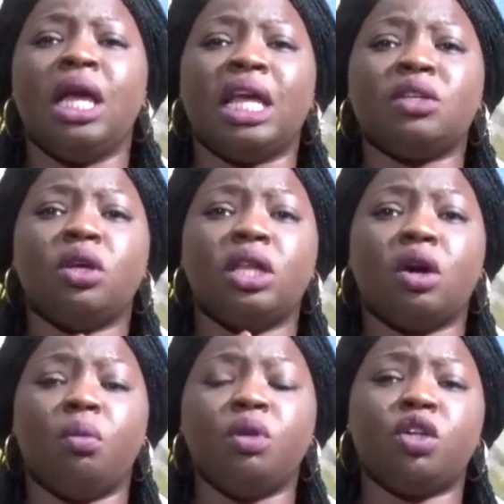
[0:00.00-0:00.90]
Now so the
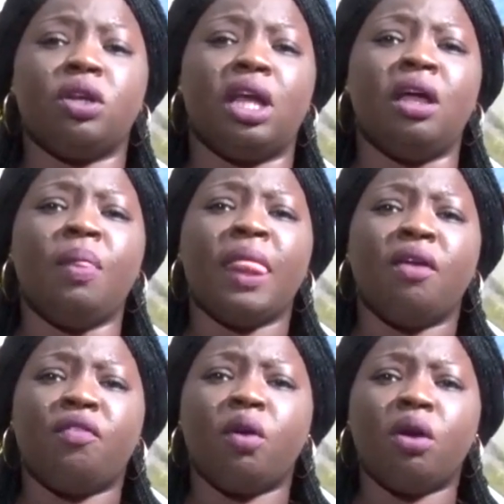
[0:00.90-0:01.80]
commissioner
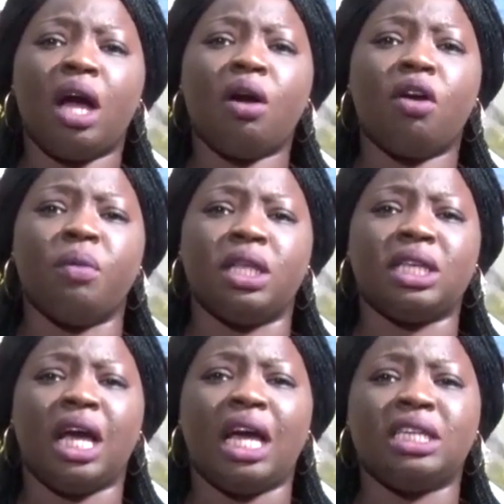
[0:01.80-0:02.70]
for local government
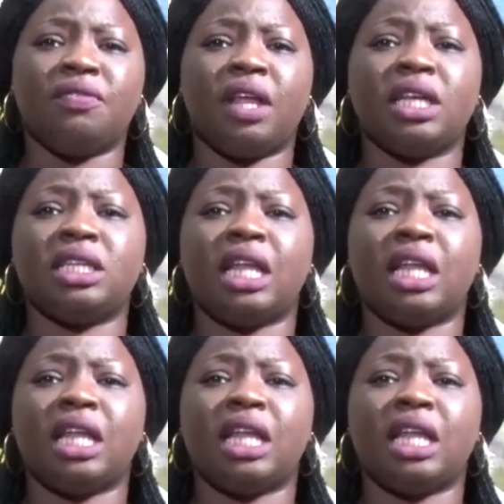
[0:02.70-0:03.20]
and chieftaincy